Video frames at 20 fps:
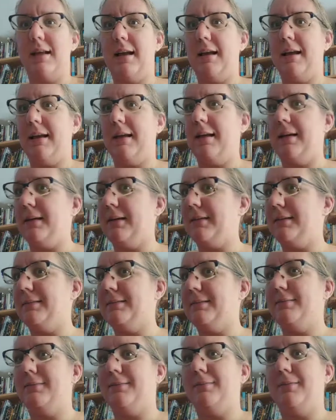
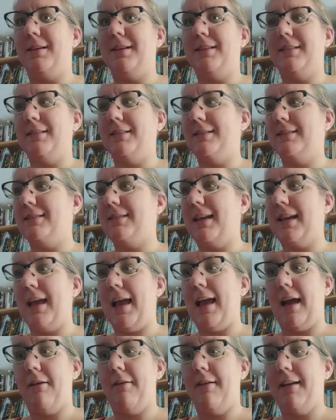So we'll
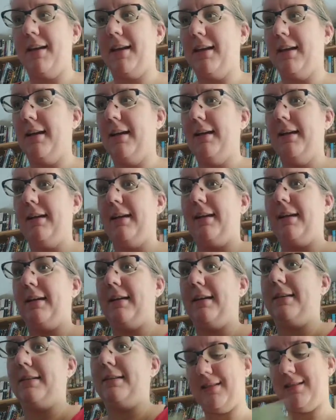see how it
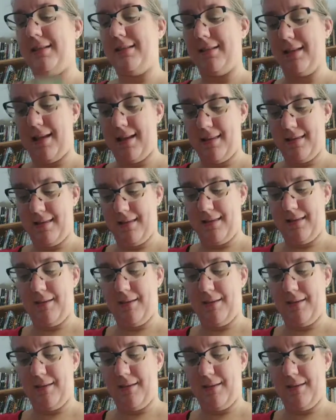goes. As I say, the